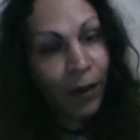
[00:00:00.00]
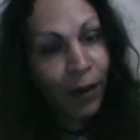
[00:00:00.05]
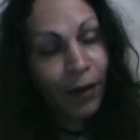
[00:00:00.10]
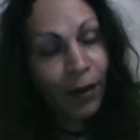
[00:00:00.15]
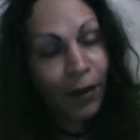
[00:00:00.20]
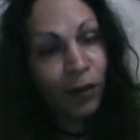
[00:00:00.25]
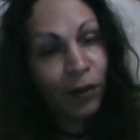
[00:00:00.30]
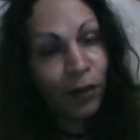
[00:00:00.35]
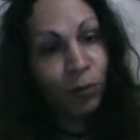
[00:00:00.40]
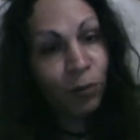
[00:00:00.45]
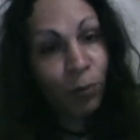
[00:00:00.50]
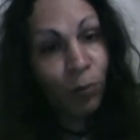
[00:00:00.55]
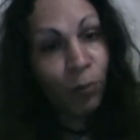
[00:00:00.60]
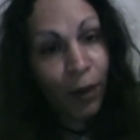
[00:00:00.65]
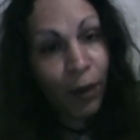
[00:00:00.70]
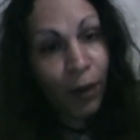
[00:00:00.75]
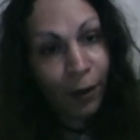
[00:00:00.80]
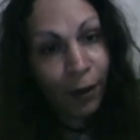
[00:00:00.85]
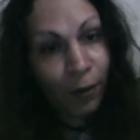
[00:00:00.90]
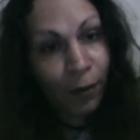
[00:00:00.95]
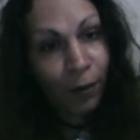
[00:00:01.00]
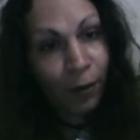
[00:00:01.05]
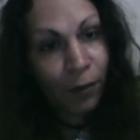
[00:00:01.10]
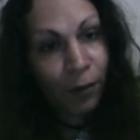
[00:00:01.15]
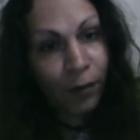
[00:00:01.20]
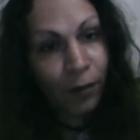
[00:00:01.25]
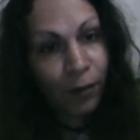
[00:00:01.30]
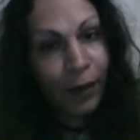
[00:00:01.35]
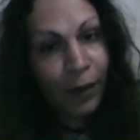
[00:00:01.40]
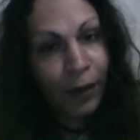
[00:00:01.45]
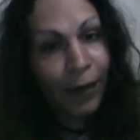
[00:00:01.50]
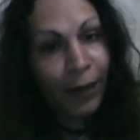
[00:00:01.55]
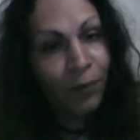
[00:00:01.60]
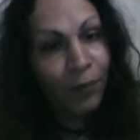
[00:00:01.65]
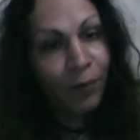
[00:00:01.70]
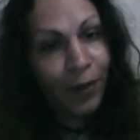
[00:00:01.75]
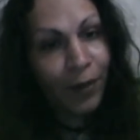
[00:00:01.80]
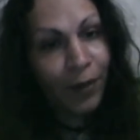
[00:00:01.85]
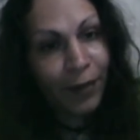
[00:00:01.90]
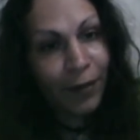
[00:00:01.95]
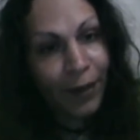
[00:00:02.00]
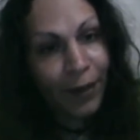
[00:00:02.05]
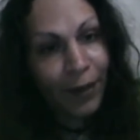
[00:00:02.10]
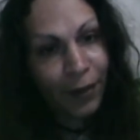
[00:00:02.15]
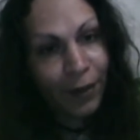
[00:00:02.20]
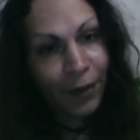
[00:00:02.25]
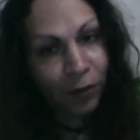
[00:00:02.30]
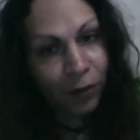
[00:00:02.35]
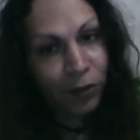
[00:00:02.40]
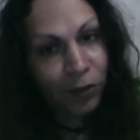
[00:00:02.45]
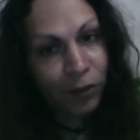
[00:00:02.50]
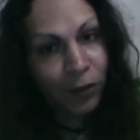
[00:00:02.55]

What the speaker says: and as well admit their guilt.